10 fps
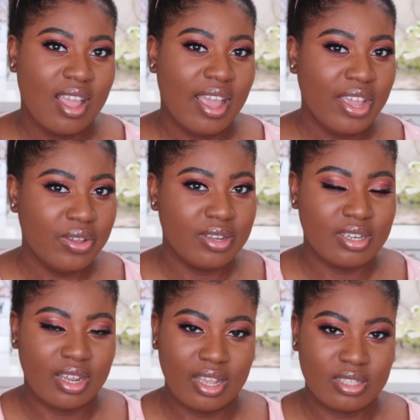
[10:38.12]
AUD.
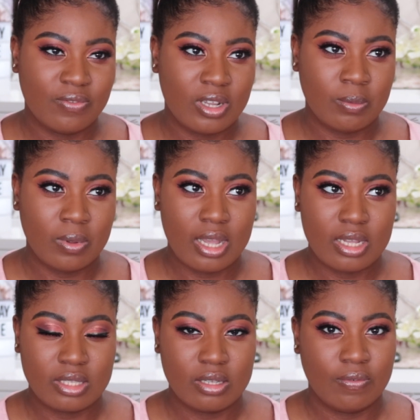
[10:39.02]
It's available
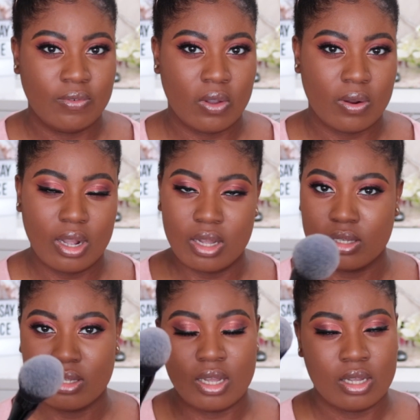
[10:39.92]
at Sephora,
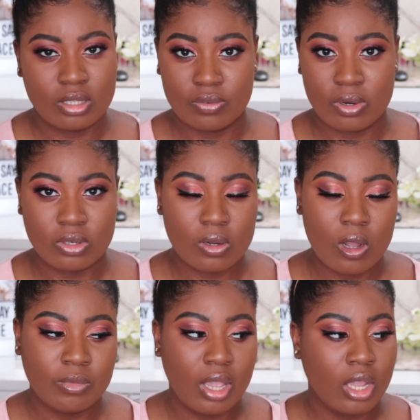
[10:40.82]

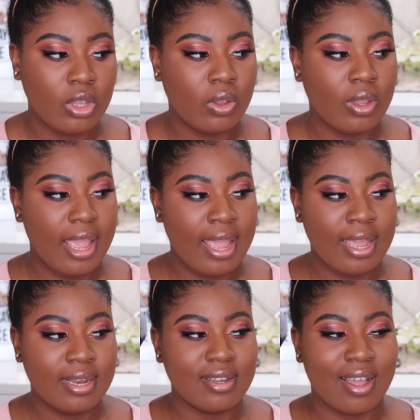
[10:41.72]
sephora.com.au,
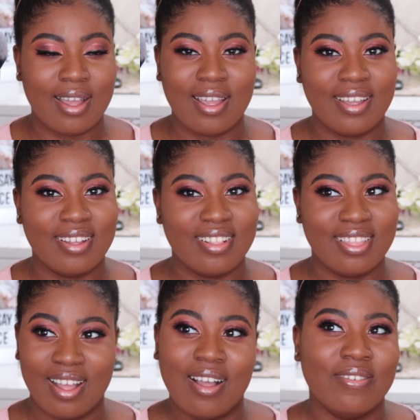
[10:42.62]
and I
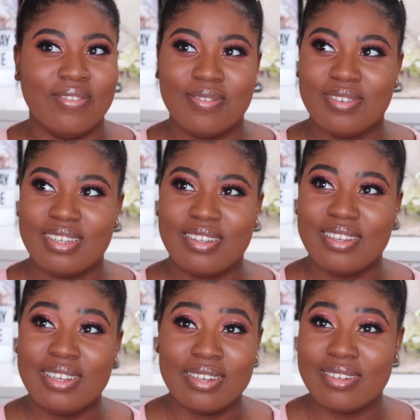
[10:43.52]
love
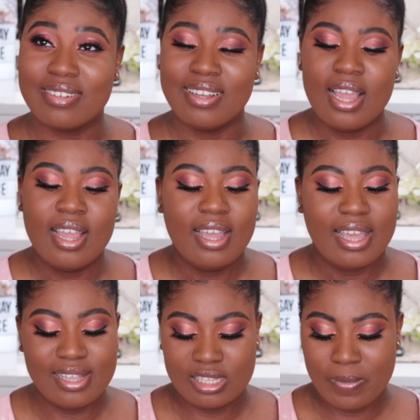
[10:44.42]
it.
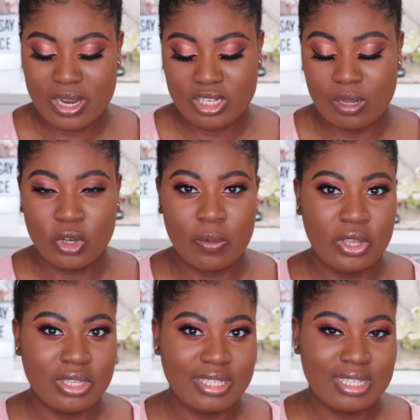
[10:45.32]
It's the brush that I'm going to be
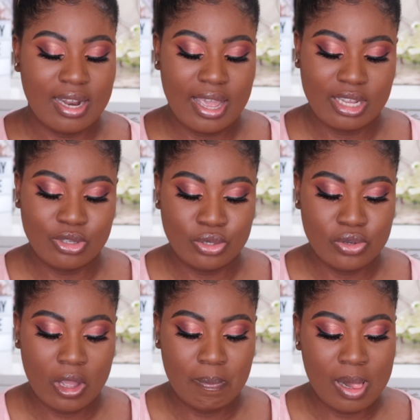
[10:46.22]
using today to
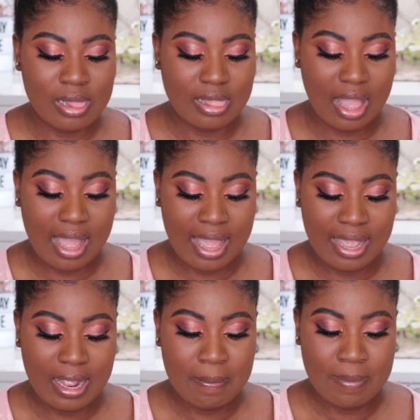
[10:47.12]

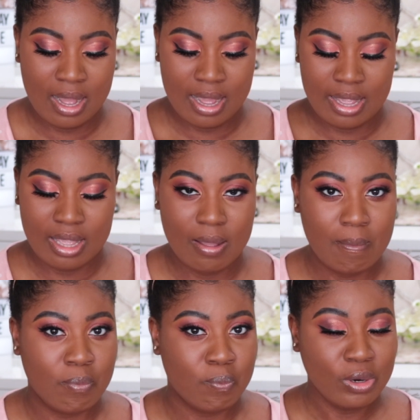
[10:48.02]
apply my
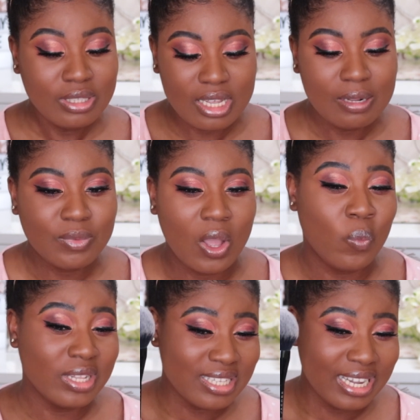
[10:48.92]
bronzer on
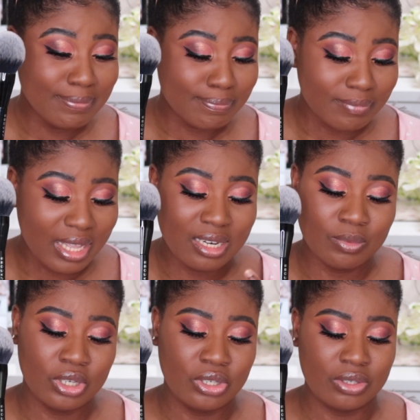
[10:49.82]
one side, and
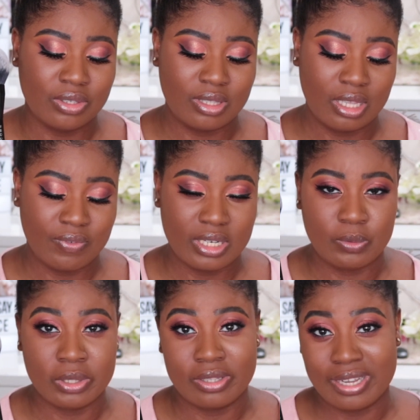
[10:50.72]
I'm going to use the Fenty
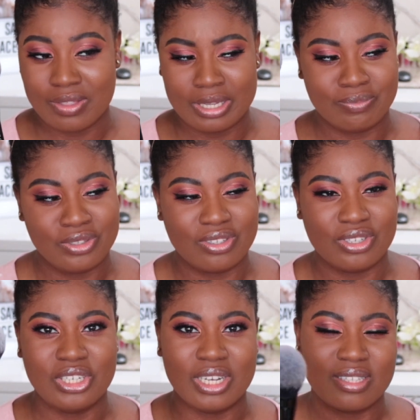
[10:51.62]
one on the other, just so
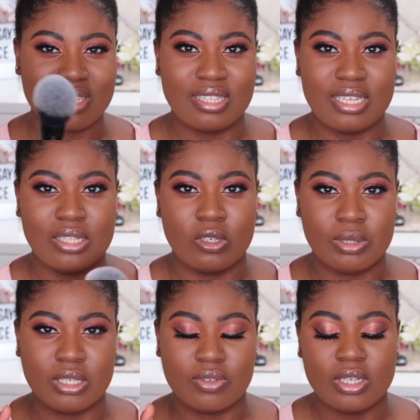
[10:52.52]
you guys can see a little
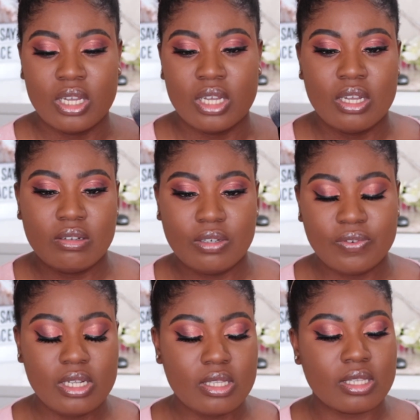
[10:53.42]
bit of a
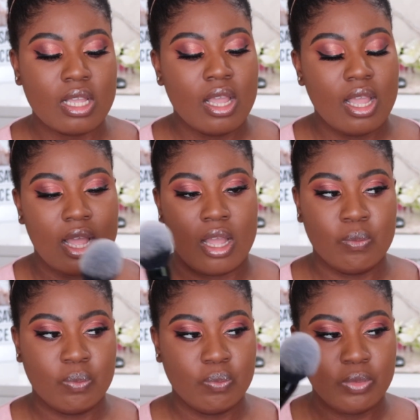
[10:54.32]
difference,
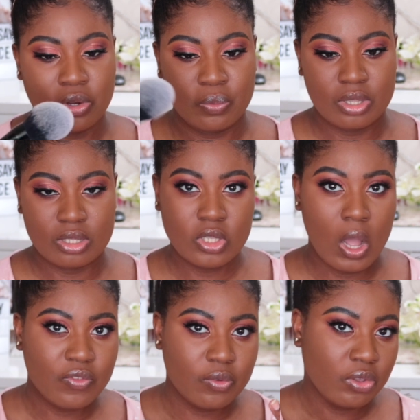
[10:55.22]
you know, with a
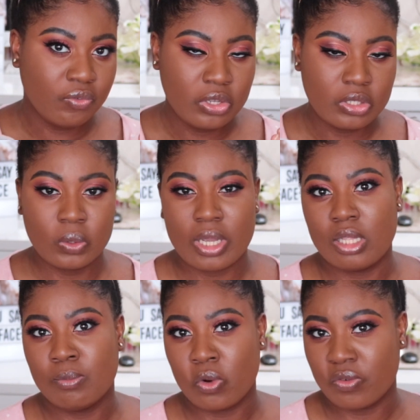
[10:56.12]
soft diffused look and
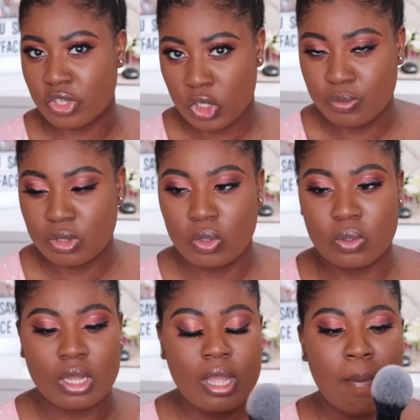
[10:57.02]
then more of a sculpted look.